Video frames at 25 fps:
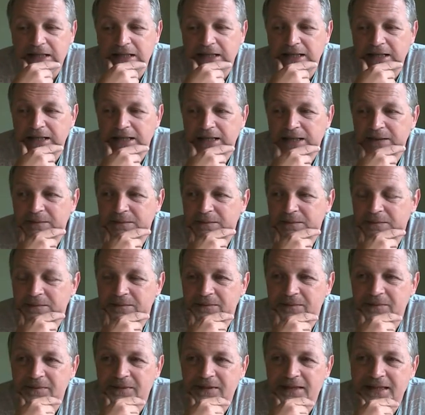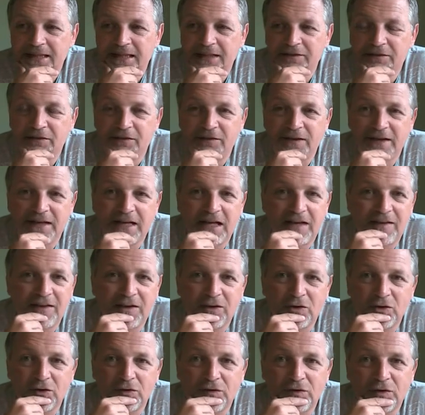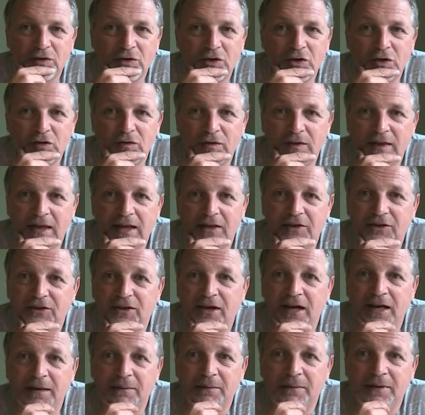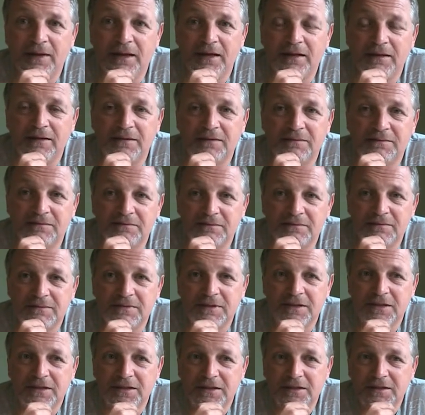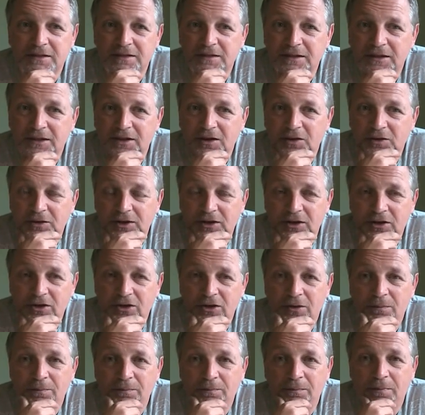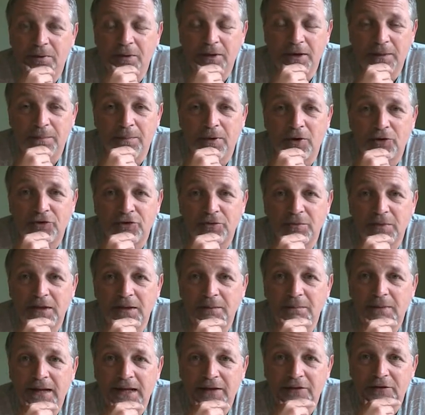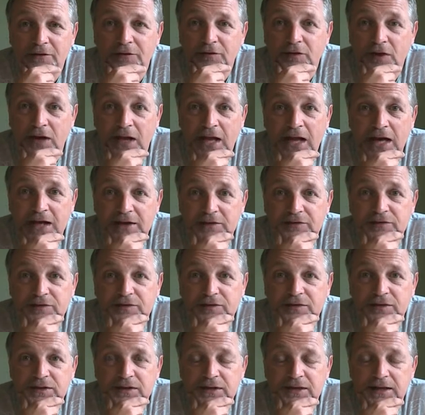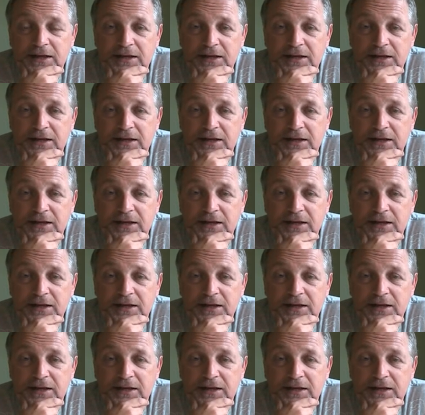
If you've had anything over that time, then you're possibly banned for life.